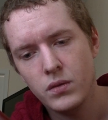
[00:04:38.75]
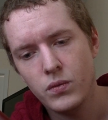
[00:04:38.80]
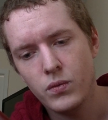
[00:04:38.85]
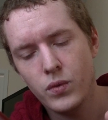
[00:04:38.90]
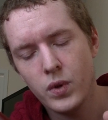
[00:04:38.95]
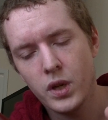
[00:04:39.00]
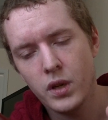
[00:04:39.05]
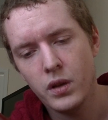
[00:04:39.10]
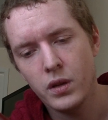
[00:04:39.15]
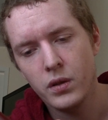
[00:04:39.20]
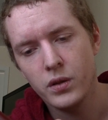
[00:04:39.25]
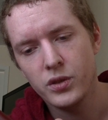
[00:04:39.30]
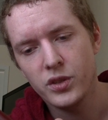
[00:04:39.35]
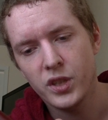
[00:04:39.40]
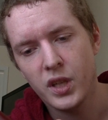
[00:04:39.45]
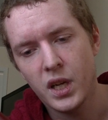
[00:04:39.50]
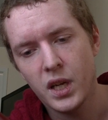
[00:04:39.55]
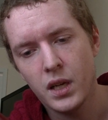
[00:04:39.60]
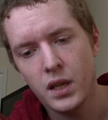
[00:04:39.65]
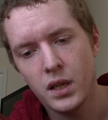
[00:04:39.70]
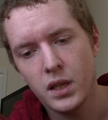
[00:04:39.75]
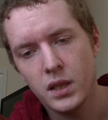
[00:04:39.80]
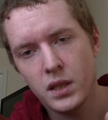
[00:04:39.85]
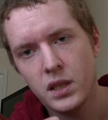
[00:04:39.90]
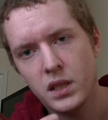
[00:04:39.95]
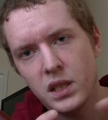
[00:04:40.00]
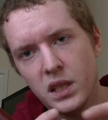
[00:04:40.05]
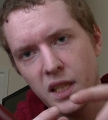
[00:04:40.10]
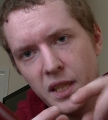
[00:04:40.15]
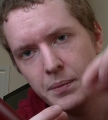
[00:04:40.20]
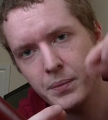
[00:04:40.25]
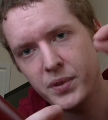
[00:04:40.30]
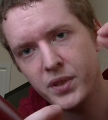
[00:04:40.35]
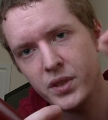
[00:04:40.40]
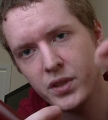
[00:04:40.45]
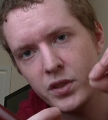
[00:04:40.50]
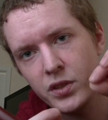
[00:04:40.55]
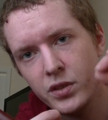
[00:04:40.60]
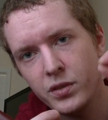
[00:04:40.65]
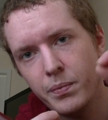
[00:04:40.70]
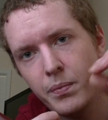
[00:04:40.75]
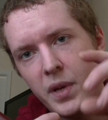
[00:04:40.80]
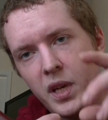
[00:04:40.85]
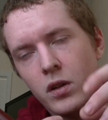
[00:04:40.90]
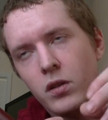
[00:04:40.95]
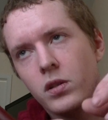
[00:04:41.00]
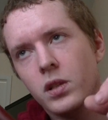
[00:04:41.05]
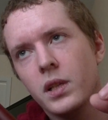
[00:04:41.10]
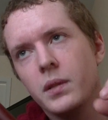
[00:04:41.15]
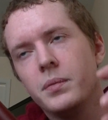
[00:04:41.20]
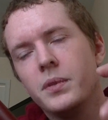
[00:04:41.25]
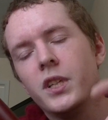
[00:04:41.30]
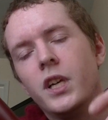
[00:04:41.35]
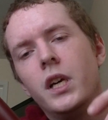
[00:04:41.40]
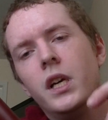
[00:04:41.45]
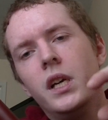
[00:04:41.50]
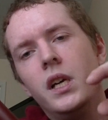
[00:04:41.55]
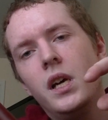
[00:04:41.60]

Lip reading: one of those clips, metal clips,